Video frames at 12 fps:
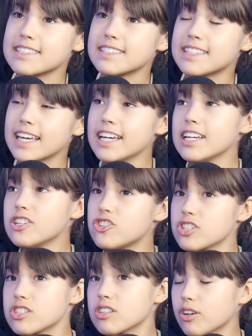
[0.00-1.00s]
they
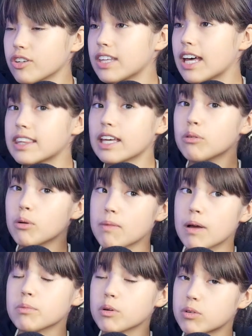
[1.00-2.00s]
just learned that, they
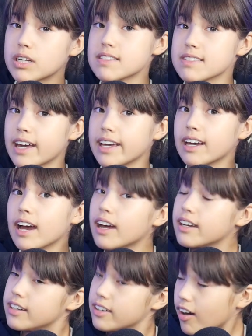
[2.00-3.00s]
remember what it's like
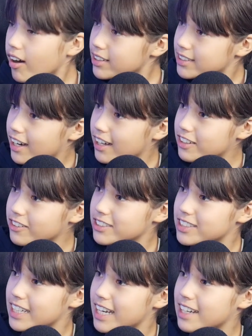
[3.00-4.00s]
not to
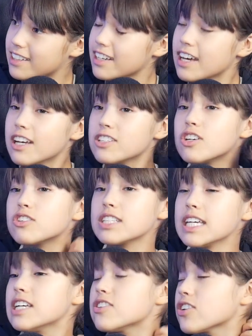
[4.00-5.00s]
understand. So it's
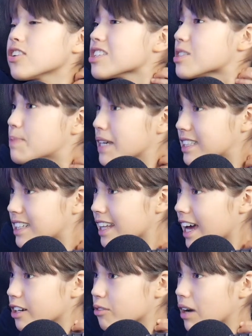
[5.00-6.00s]
easier to speak to
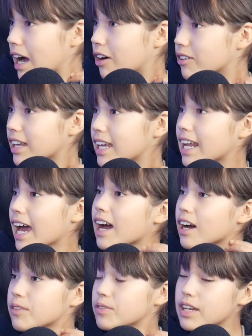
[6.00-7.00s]
that crowd and
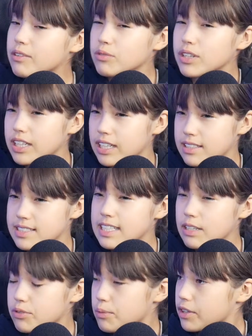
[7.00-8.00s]
really see
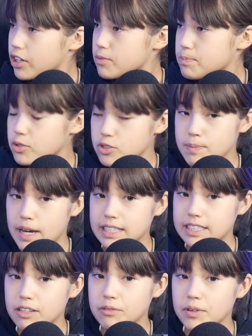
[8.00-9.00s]
it from their
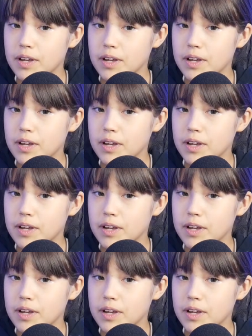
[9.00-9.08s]
perspective.